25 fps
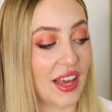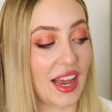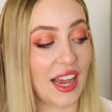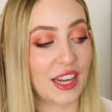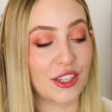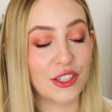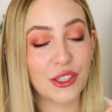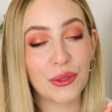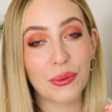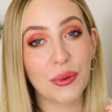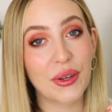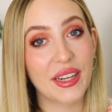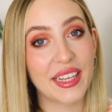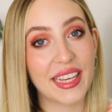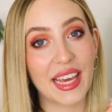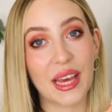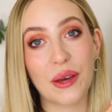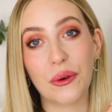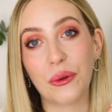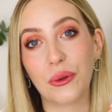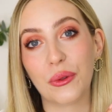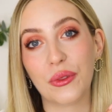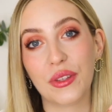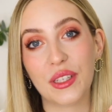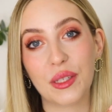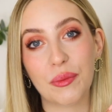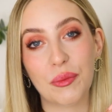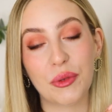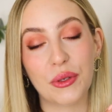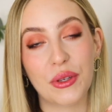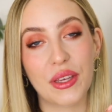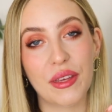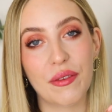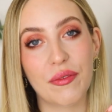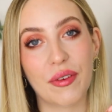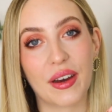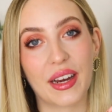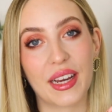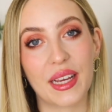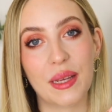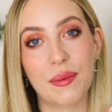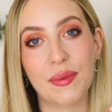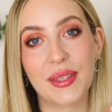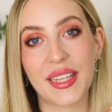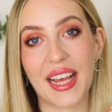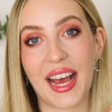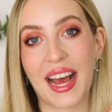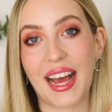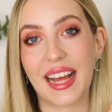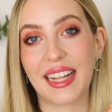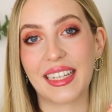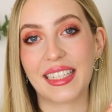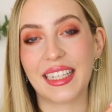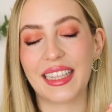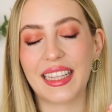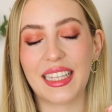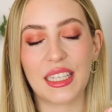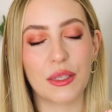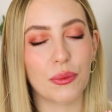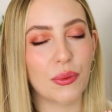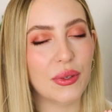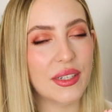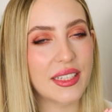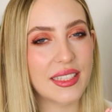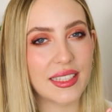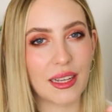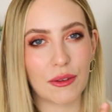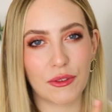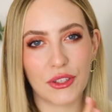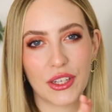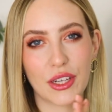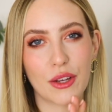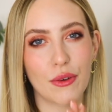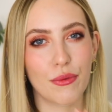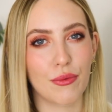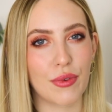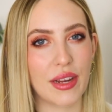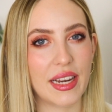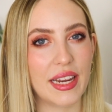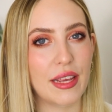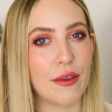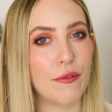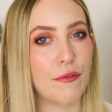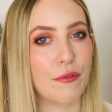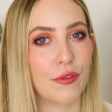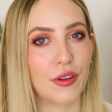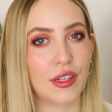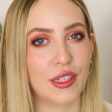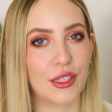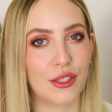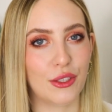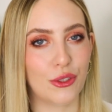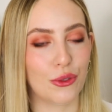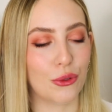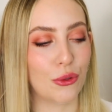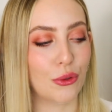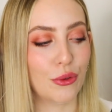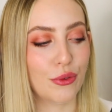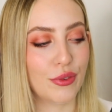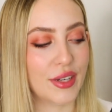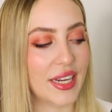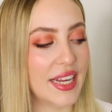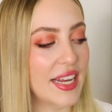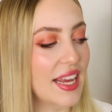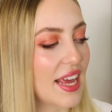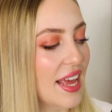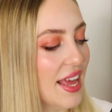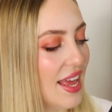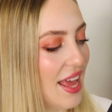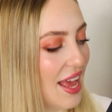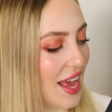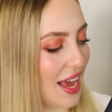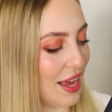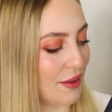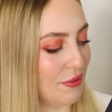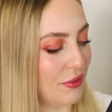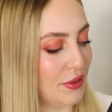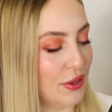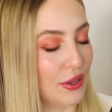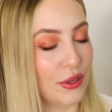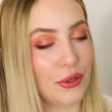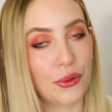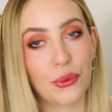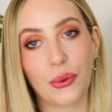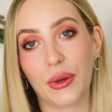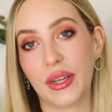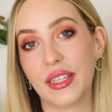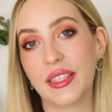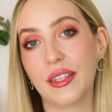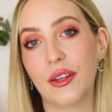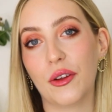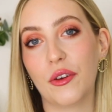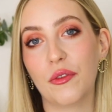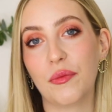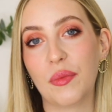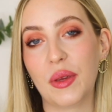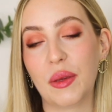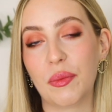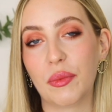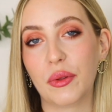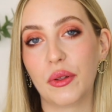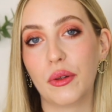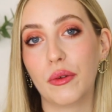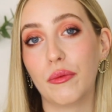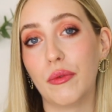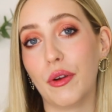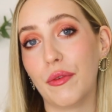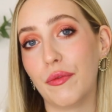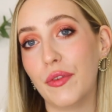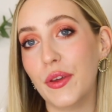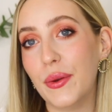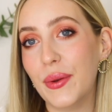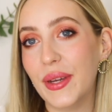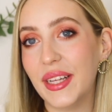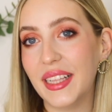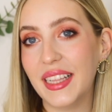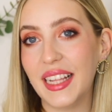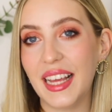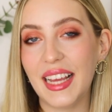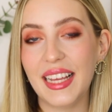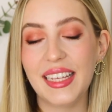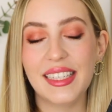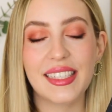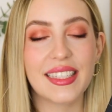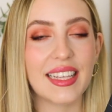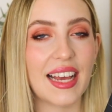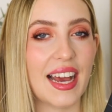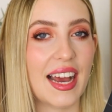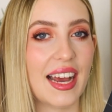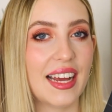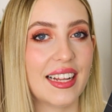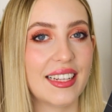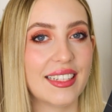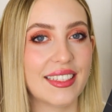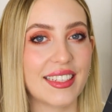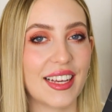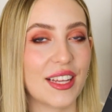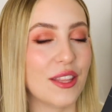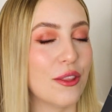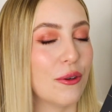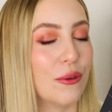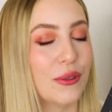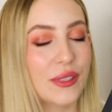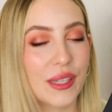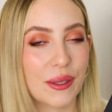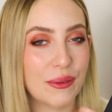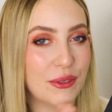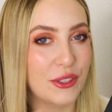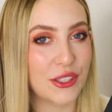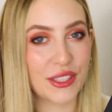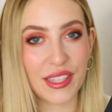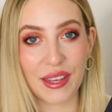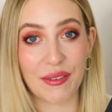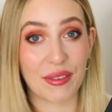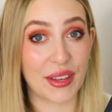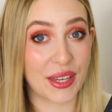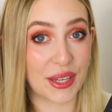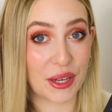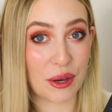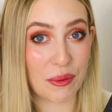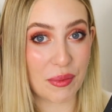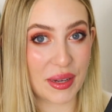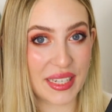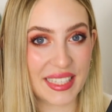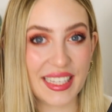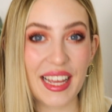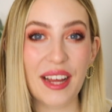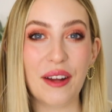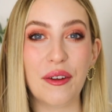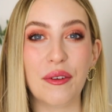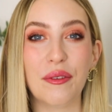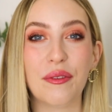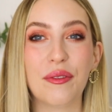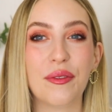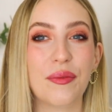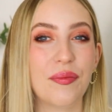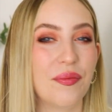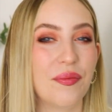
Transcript: I just want to get all the spooky vibes, and this one sounds like a really fun story. I've heard quite a lot of people reviewing this and I thought I would just give it a go myself.